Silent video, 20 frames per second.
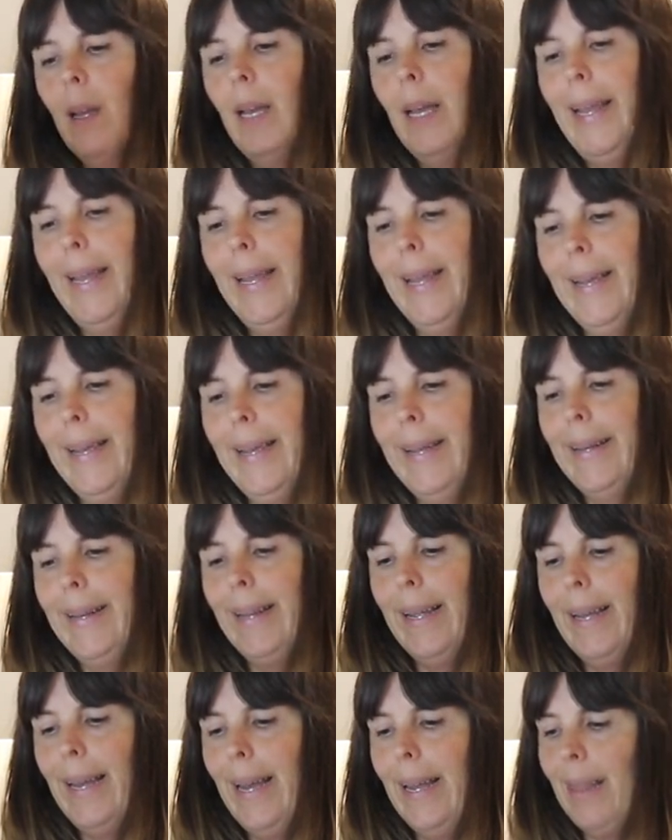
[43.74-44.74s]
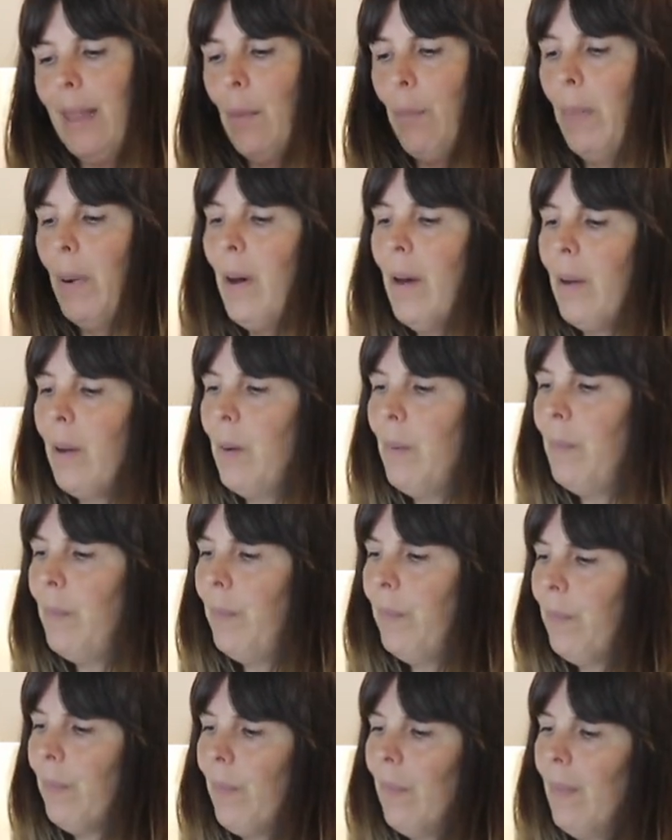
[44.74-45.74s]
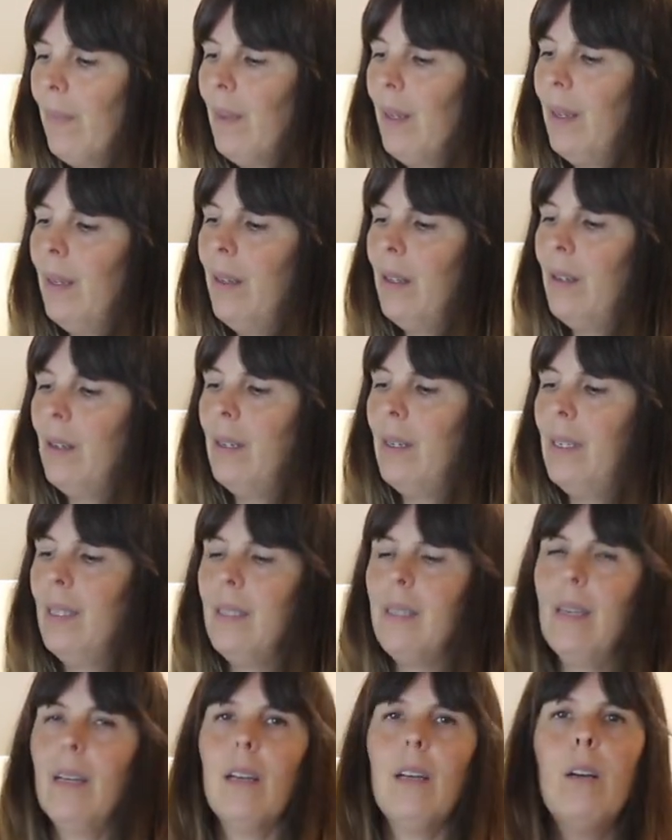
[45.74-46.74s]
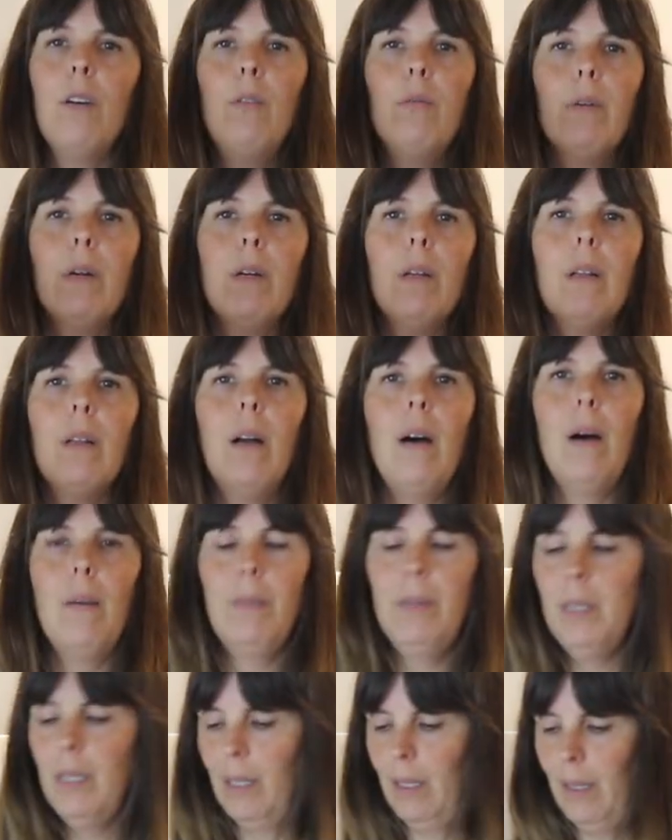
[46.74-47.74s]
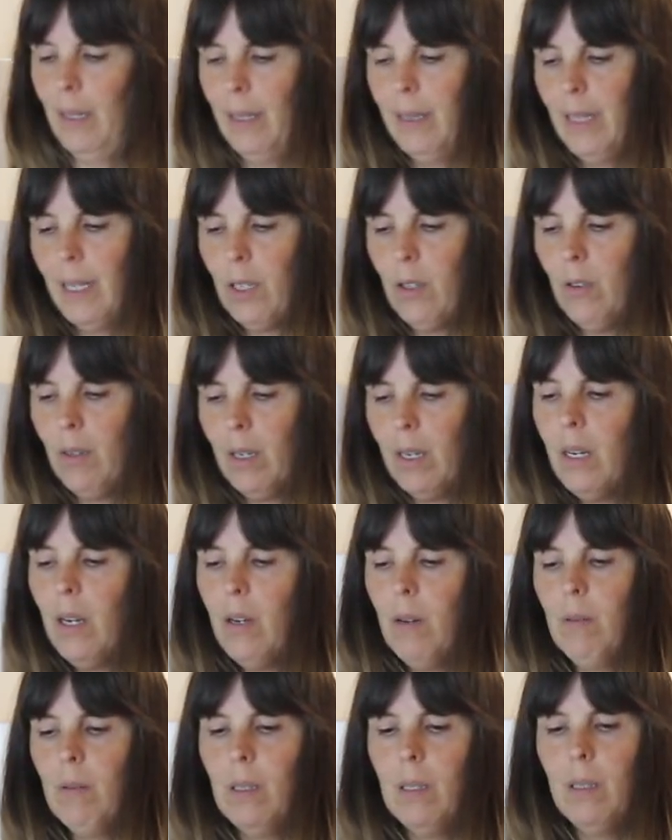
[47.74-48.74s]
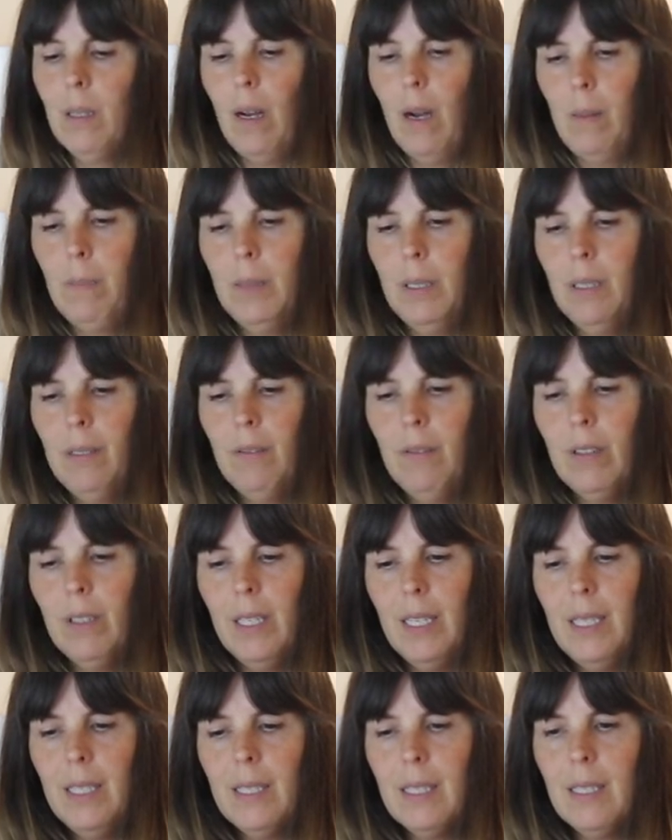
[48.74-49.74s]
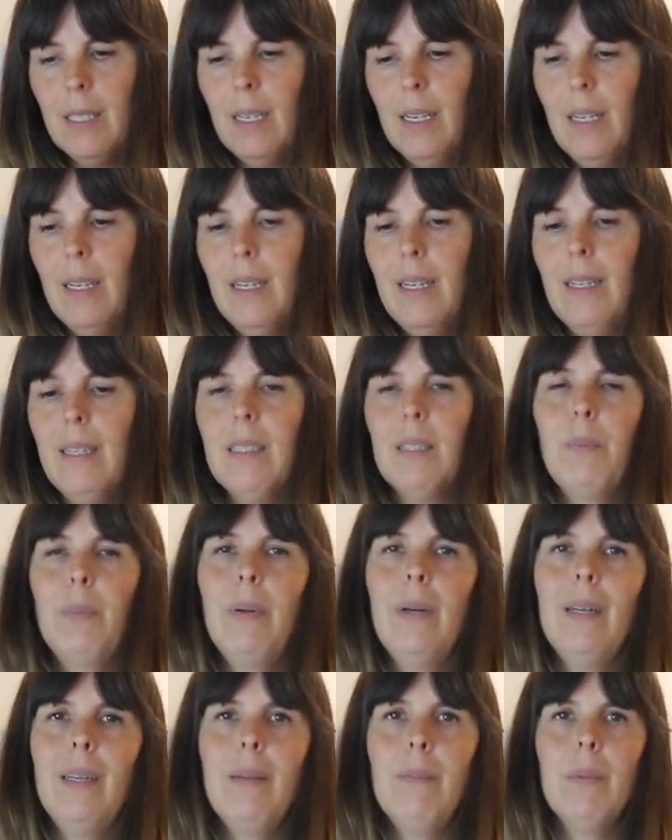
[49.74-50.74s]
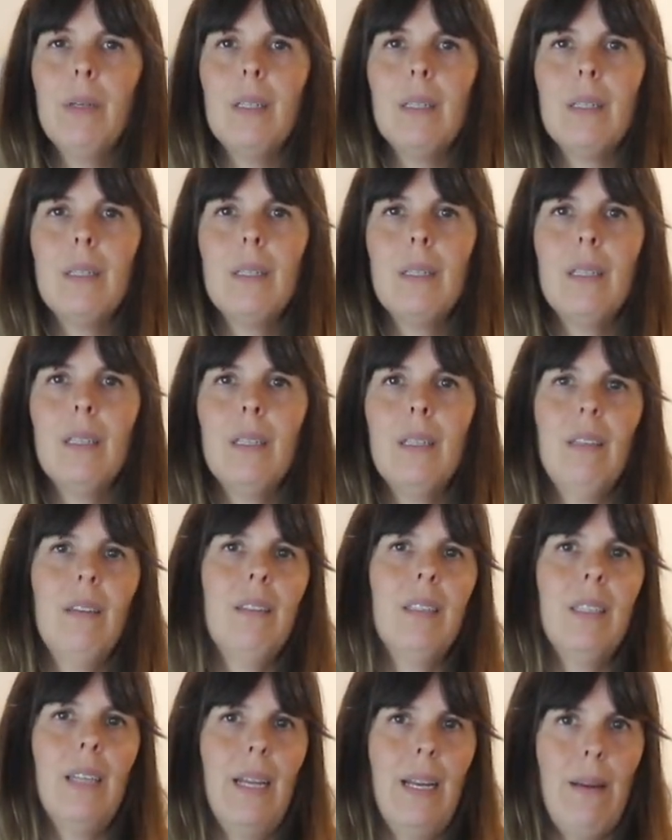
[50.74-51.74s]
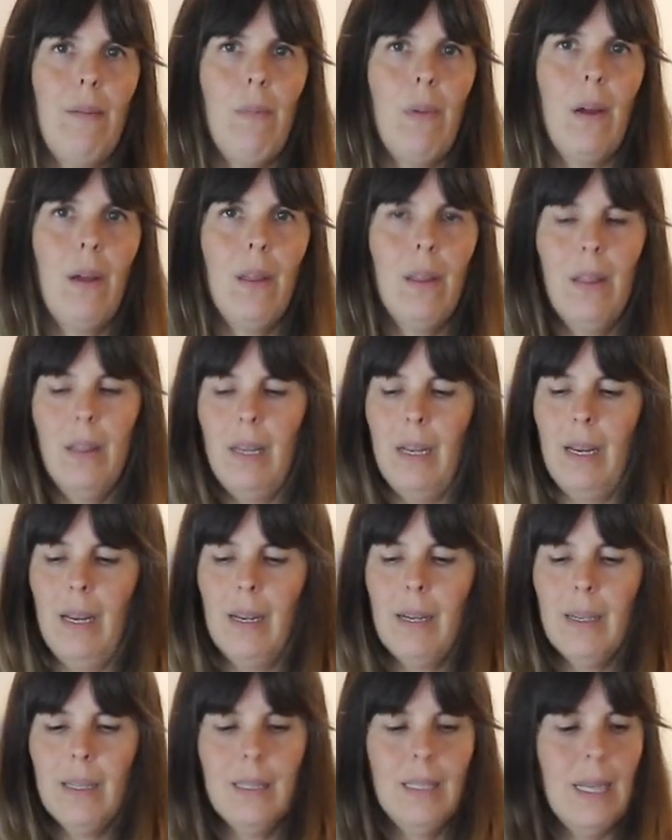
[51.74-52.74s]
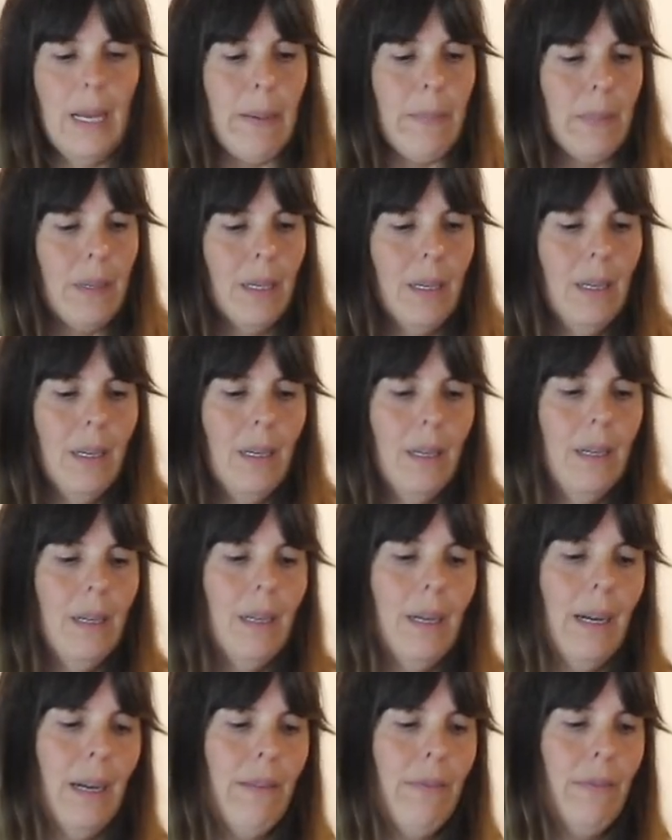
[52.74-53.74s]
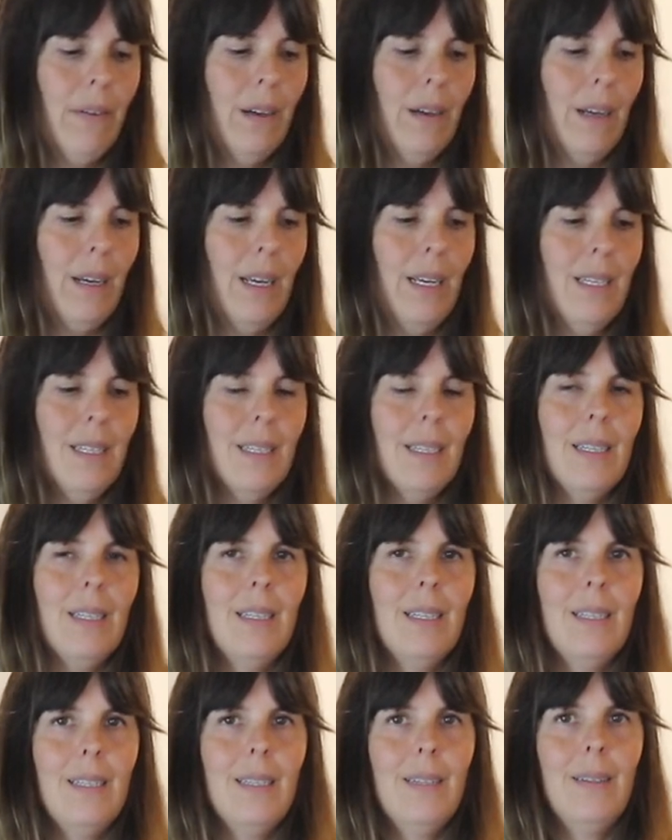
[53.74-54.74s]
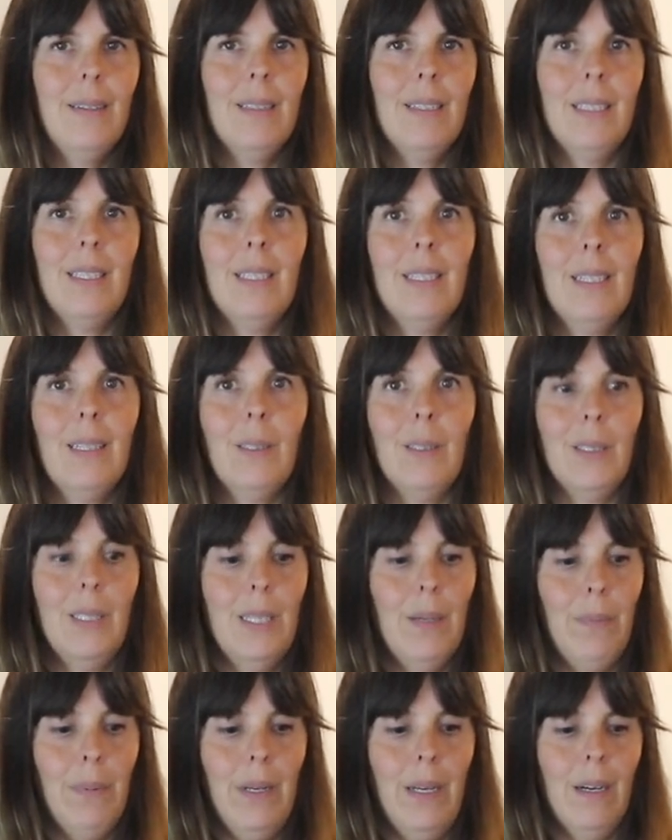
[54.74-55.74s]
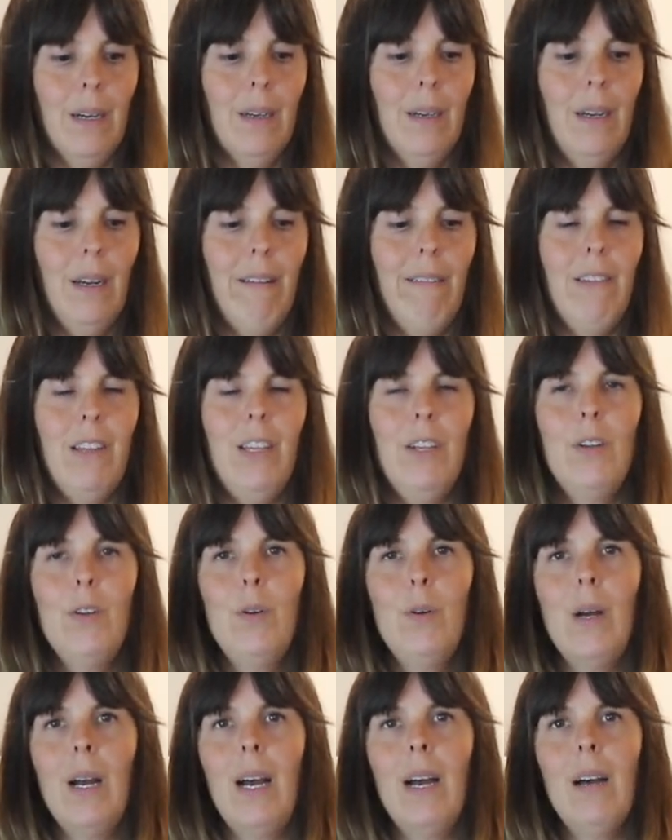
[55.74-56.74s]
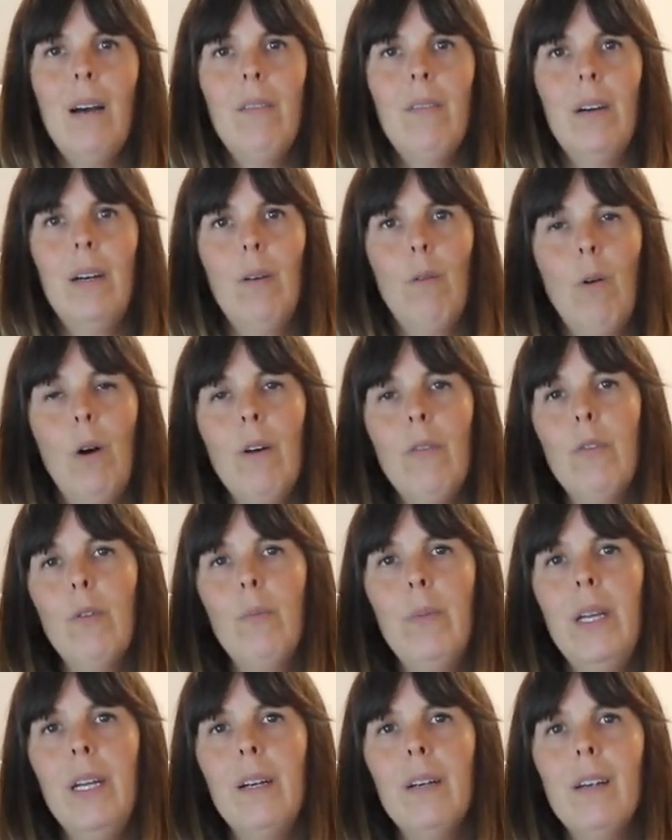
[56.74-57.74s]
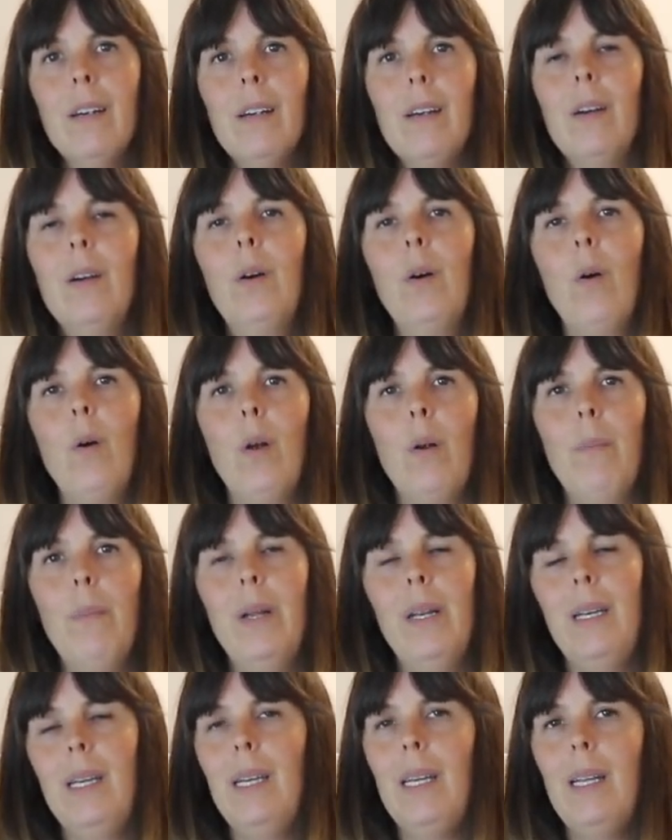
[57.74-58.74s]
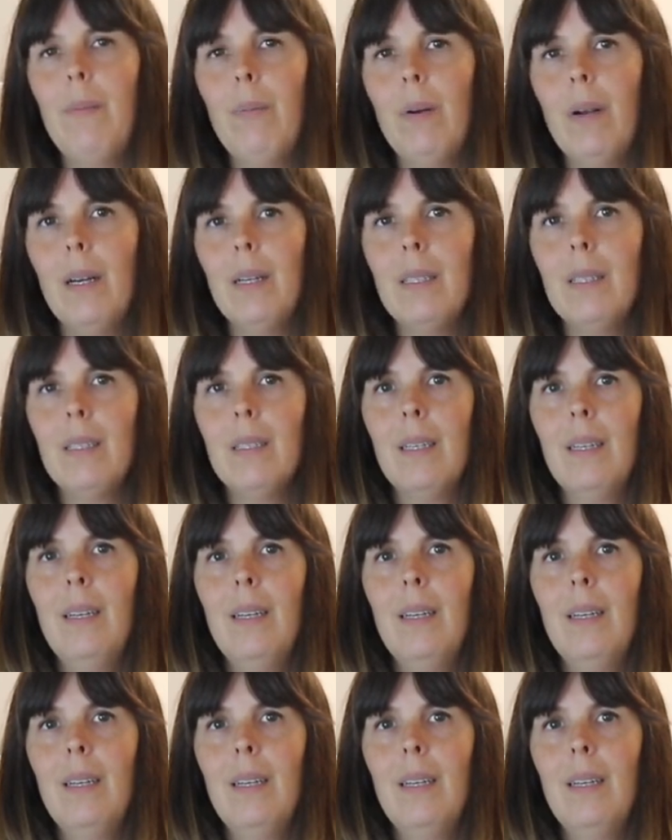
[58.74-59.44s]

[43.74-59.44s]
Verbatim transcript: and at the bottom, there is a grill option, electric grill option for these. It's pretty much the same thing, except I find, this is a little tip here, if you have a waffle maker or a panini press